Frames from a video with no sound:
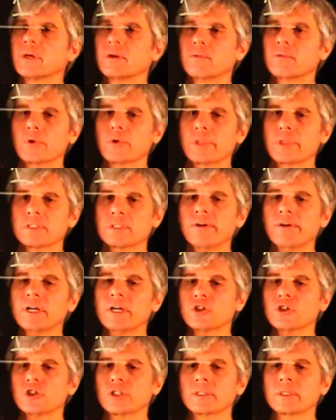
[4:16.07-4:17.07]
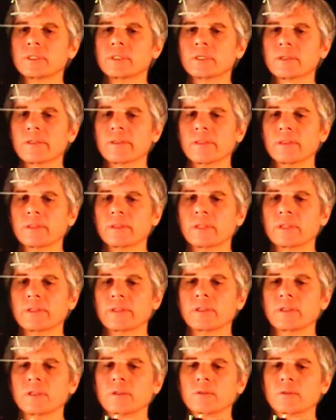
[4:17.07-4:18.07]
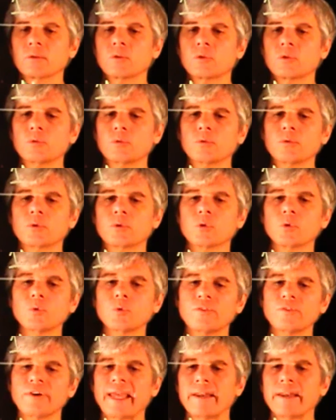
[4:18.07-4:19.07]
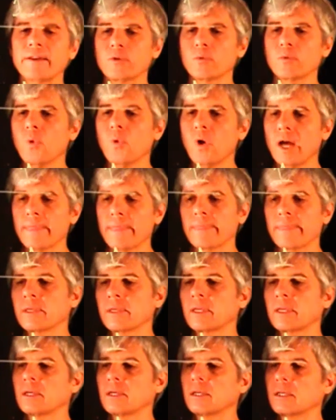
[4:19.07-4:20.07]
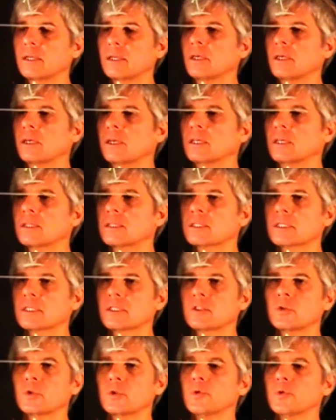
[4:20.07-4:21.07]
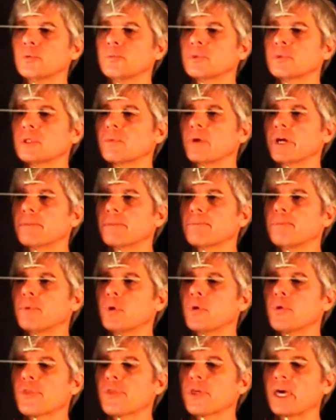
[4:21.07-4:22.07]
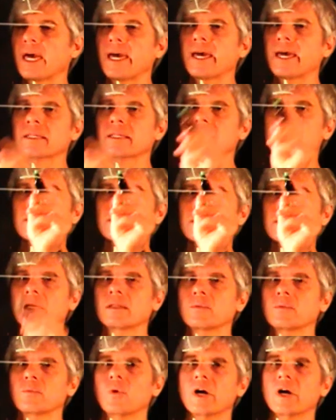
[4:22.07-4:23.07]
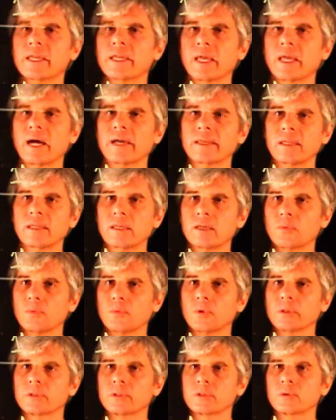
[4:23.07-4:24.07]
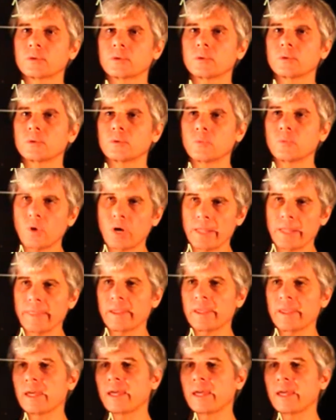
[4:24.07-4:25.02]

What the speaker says: for this function, the true value 1 is assumed when both x and y are equal to 1,